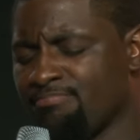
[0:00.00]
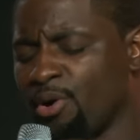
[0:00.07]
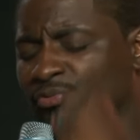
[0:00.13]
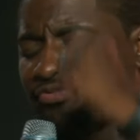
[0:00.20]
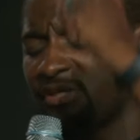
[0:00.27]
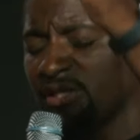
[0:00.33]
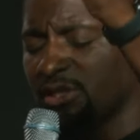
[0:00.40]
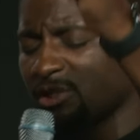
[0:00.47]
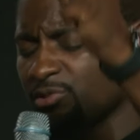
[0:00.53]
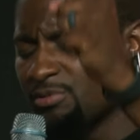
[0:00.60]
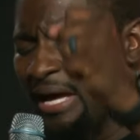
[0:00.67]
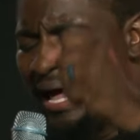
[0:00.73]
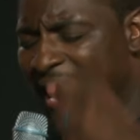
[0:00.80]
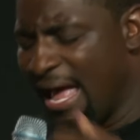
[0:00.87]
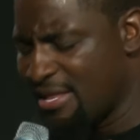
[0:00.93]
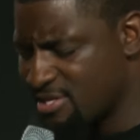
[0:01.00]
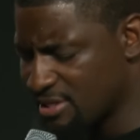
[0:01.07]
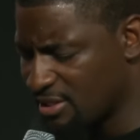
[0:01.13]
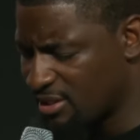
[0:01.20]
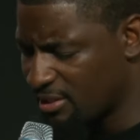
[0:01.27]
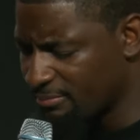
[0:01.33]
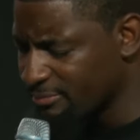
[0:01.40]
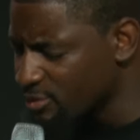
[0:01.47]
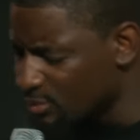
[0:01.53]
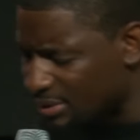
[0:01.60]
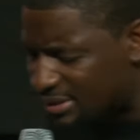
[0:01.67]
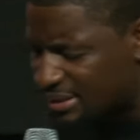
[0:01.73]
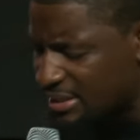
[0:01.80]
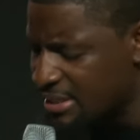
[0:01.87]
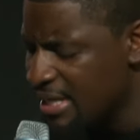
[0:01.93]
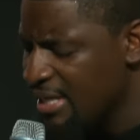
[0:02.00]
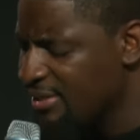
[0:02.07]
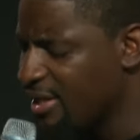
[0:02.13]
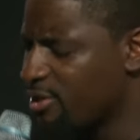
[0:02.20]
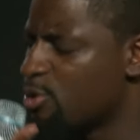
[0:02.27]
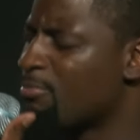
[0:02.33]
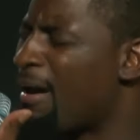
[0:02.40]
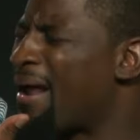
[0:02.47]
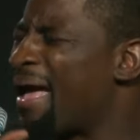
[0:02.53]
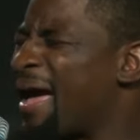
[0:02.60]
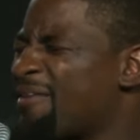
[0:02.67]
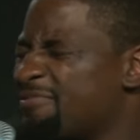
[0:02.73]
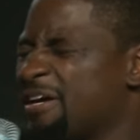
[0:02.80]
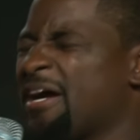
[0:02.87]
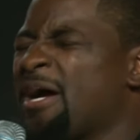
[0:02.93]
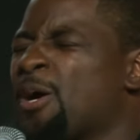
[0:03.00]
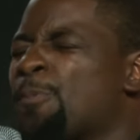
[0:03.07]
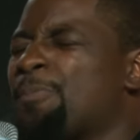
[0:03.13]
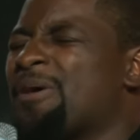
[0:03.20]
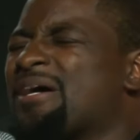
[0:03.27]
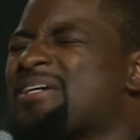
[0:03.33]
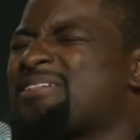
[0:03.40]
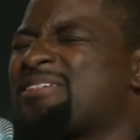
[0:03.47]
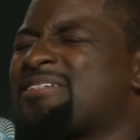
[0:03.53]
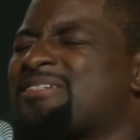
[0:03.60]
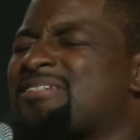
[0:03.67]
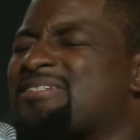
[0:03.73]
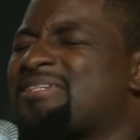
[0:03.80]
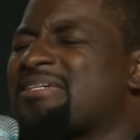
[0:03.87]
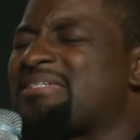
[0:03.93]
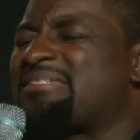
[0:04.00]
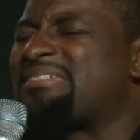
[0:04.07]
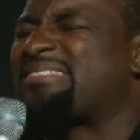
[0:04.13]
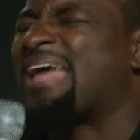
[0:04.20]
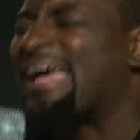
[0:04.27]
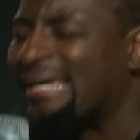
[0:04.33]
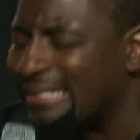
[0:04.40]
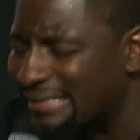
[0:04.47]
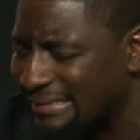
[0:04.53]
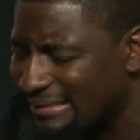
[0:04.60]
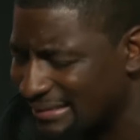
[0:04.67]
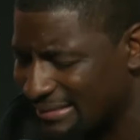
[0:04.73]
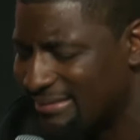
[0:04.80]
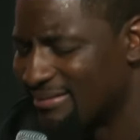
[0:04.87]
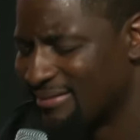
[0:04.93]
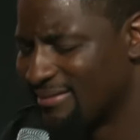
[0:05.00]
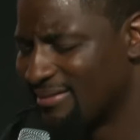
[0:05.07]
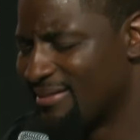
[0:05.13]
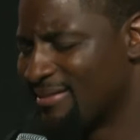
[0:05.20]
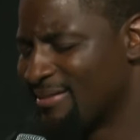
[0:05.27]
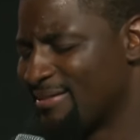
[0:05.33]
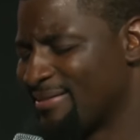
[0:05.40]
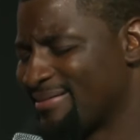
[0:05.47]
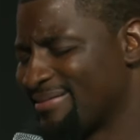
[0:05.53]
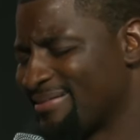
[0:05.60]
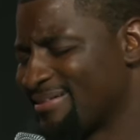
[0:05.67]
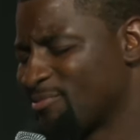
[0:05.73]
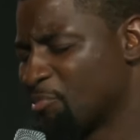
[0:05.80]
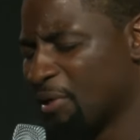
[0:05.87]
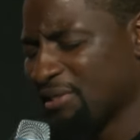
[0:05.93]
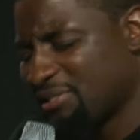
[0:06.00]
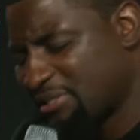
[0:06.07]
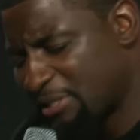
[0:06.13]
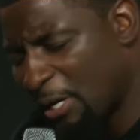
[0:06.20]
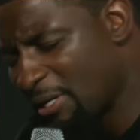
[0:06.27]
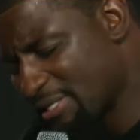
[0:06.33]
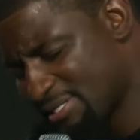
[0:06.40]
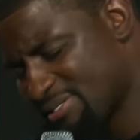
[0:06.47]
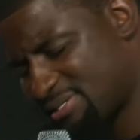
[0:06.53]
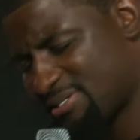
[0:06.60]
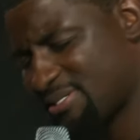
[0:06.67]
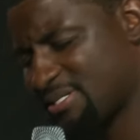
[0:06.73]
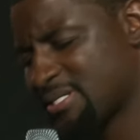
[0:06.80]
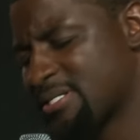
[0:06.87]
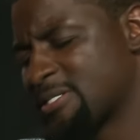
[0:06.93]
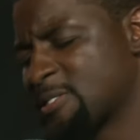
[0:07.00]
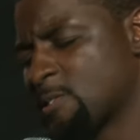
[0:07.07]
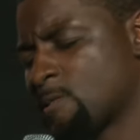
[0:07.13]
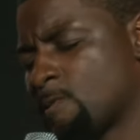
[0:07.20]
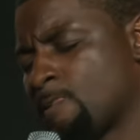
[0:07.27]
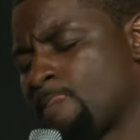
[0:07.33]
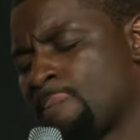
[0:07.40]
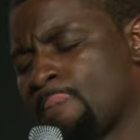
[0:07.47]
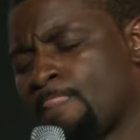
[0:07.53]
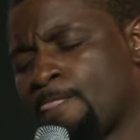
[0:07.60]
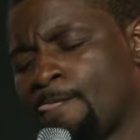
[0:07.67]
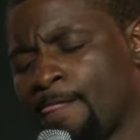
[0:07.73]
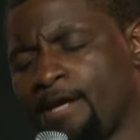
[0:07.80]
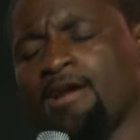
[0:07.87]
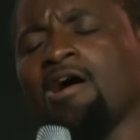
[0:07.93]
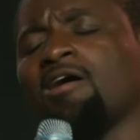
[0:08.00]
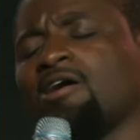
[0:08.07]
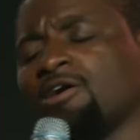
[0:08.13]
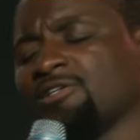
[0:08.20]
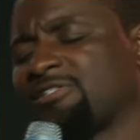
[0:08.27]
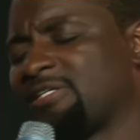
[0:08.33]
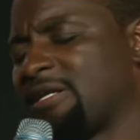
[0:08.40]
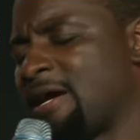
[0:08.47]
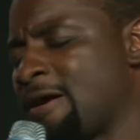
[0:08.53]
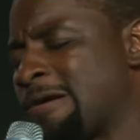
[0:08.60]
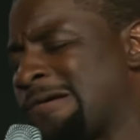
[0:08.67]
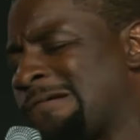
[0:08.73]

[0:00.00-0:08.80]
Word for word: both to you and to the community that you might have to help us sustain what starts in our hearts today